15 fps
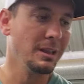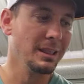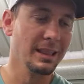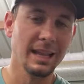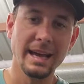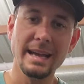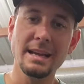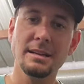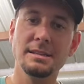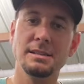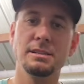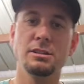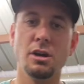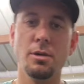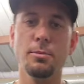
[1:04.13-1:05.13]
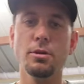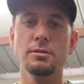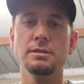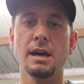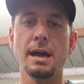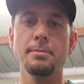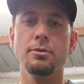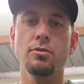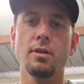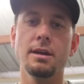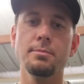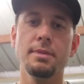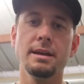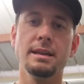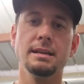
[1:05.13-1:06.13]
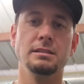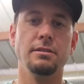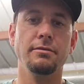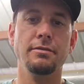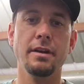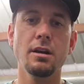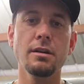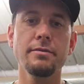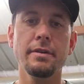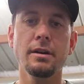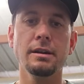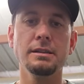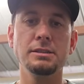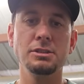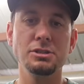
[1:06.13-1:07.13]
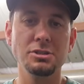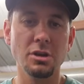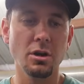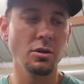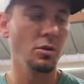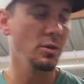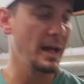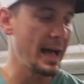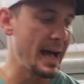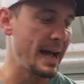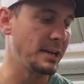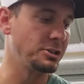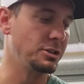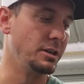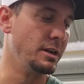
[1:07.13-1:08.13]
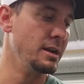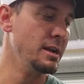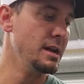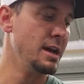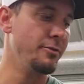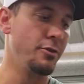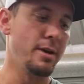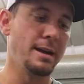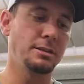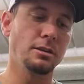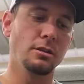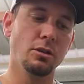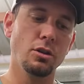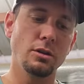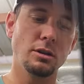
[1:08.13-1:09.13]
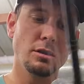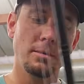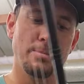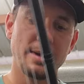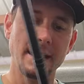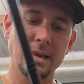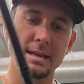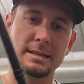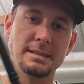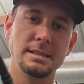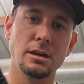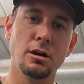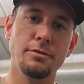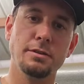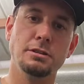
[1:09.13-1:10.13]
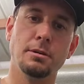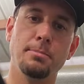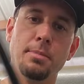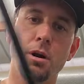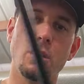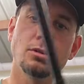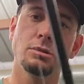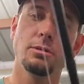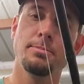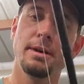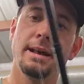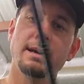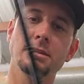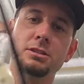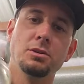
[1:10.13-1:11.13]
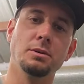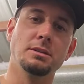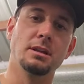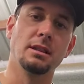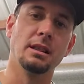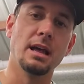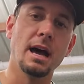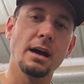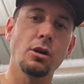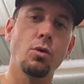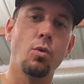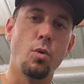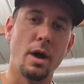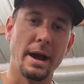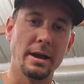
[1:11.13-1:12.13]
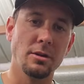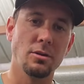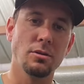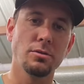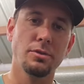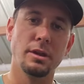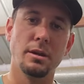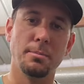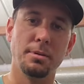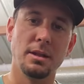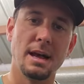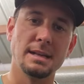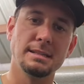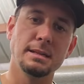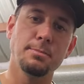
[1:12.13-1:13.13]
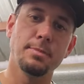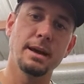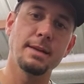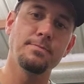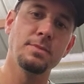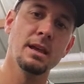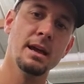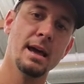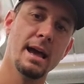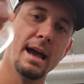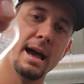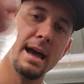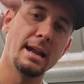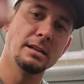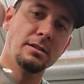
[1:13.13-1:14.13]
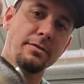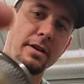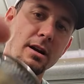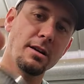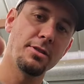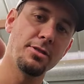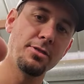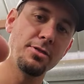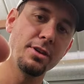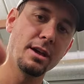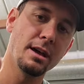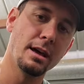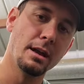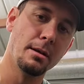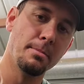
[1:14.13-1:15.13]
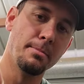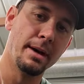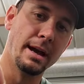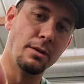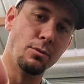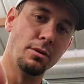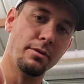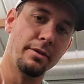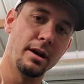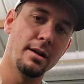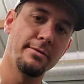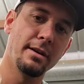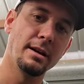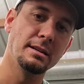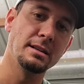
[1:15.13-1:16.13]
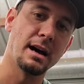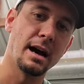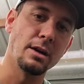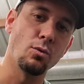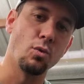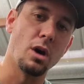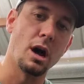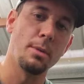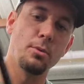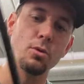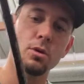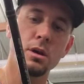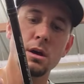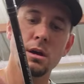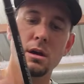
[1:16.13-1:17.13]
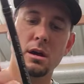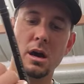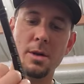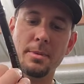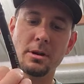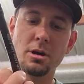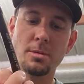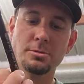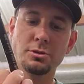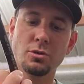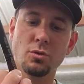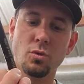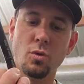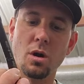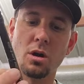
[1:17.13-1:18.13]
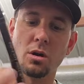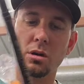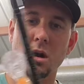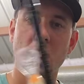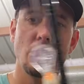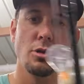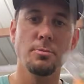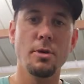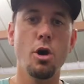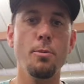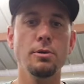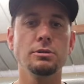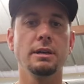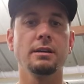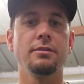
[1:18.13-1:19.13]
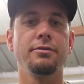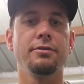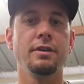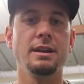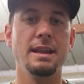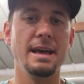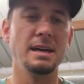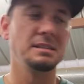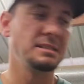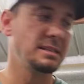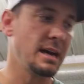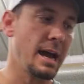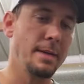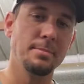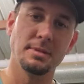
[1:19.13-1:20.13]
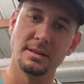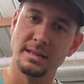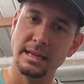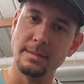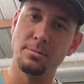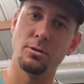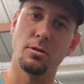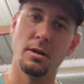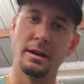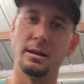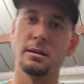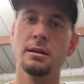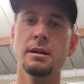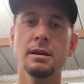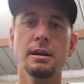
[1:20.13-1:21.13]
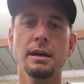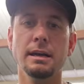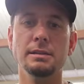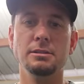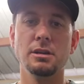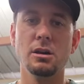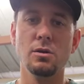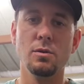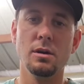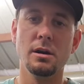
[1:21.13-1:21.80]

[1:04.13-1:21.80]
late summer type crankbait is a very, very subtle action. If you actually look at the bait itself, it's a balsa bait, so it's a lot quieter than a plastic bait. And it's a very thin bait with a very, very tight wobble. It comes through the water column, almost like a finesse type deep crank. And so,